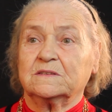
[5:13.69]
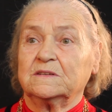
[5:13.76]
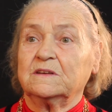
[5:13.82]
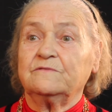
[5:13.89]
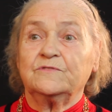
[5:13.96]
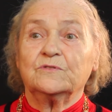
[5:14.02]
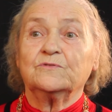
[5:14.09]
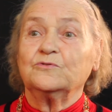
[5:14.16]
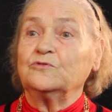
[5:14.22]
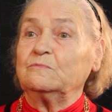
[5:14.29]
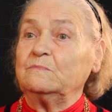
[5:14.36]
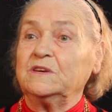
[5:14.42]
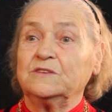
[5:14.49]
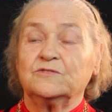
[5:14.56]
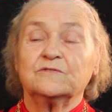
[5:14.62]
And if you cook
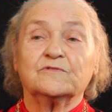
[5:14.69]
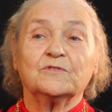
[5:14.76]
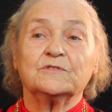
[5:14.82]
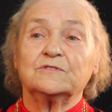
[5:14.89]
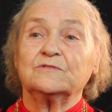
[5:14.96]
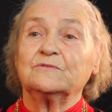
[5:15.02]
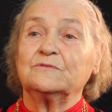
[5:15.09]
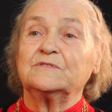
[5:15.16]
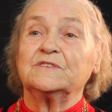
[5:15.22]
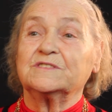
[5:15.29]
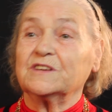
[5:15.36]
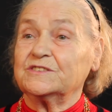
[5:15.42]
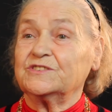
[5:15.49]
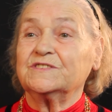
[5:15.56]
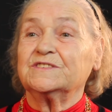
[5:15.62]
meat, you've got to go to
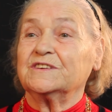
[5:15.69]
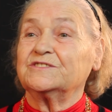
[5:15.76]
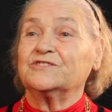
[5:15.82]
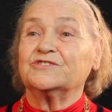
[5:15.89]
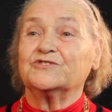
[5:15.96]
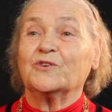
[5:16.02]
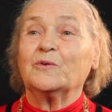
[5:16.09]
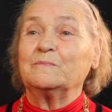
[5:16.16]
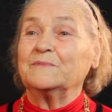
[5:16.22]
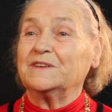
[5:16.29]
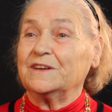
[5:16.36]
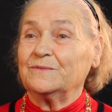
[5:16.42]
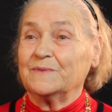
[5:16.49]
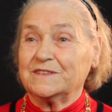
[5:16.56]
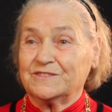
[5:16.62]
such and such a shop on
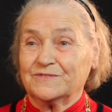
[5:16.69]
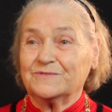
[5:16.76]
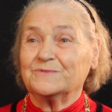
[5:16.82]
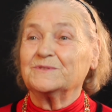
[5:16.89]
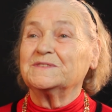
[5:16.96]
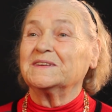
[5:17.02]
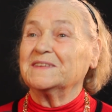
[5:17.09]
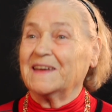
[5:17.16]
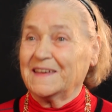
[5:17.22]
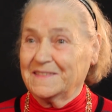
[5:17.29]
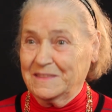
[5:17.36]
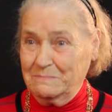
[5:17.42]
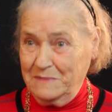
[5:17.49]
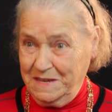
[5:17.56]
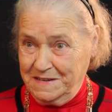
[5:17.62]
Great Western Road and get
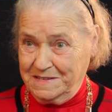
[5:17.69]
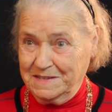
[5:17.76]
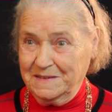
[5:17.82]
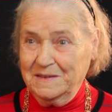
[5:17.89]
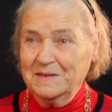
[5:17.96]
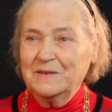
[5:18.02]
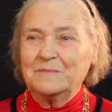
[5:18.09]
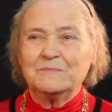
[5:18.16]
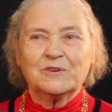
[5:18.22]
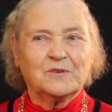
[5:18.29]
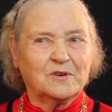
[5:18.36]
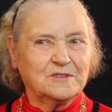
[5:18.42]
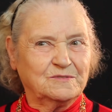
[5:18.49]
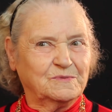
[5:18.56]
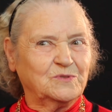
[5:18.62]
the meat,
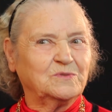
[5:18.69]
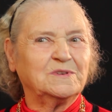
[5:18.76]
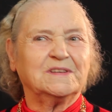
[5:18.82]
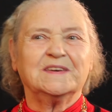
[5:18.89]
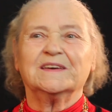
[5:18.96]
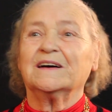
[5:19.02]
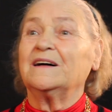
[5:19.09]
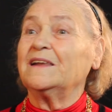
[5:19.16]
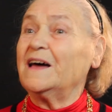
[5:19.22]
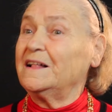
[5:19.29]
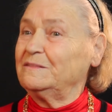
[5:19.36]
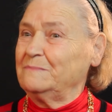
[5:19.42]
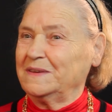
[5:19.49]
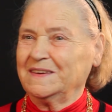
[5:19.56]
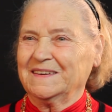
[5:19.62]
because we only eat
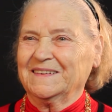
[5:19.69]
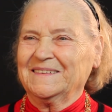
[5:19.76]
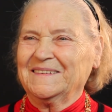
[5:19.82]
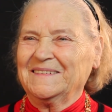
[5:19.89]
halal meat.